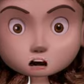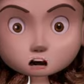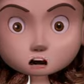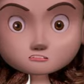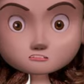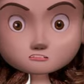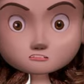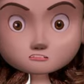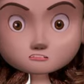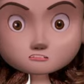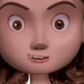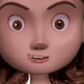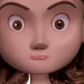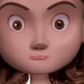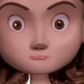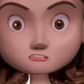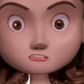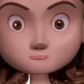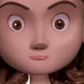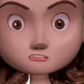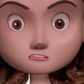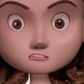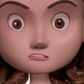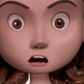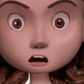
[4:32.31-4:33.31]
messaging, which
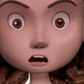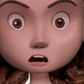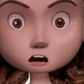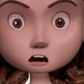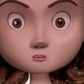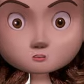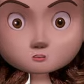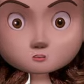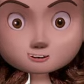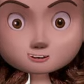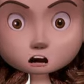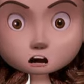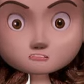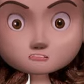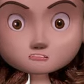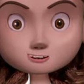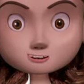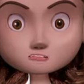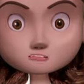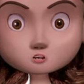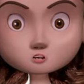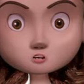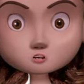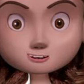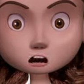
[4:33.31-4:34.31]
is basically how you
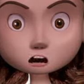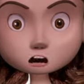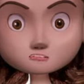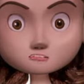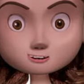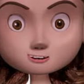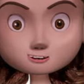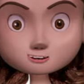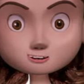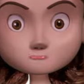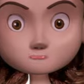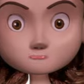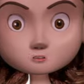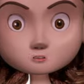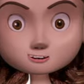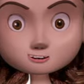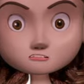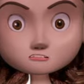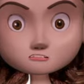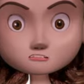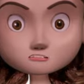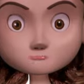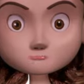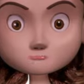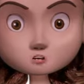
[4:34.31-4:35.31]
communicate your
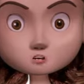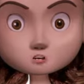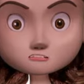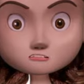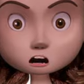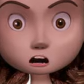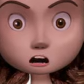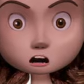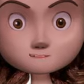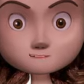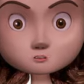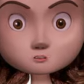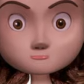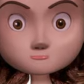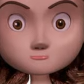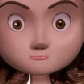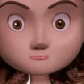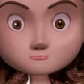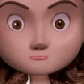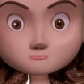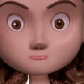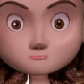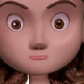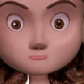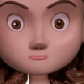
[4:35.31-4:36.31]
brand's unique offer.
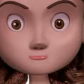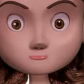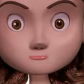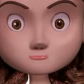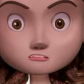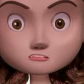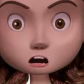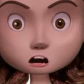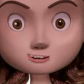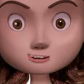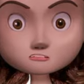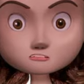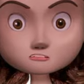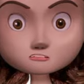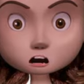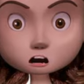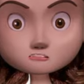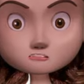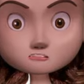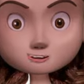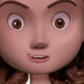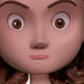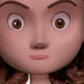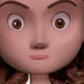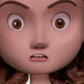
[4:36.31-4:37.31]
Here is an
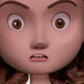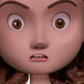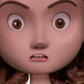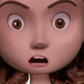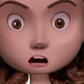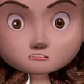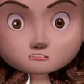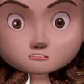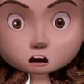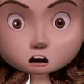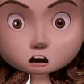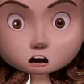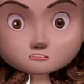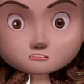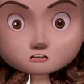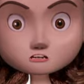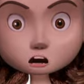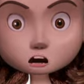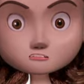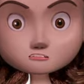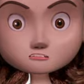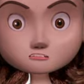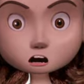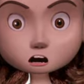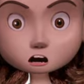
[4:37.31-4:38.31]
example of a
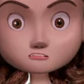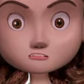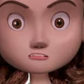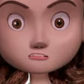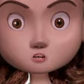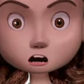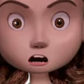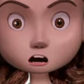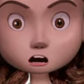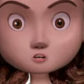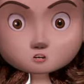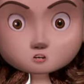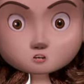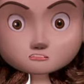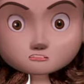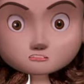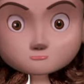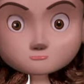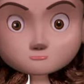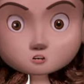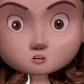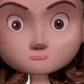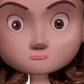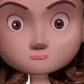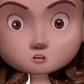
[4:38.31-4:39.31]
tagline that is one of the most
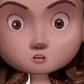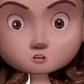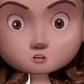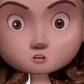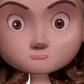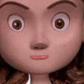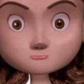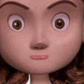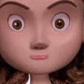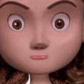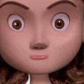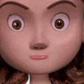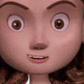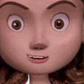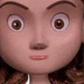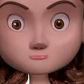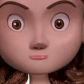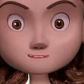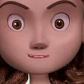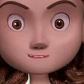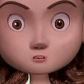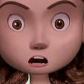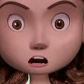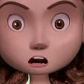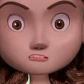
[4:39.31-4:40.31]
well-known: Eat
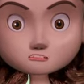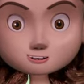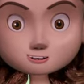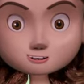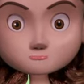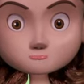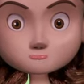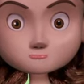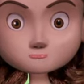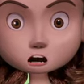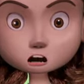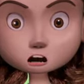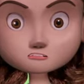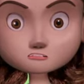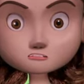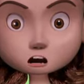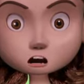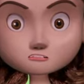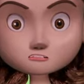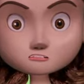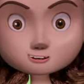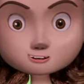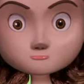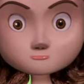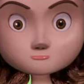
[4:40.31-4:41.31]
Fresh, used by
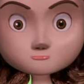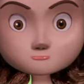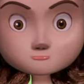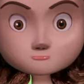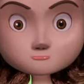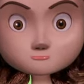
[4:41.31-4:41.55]
Subway.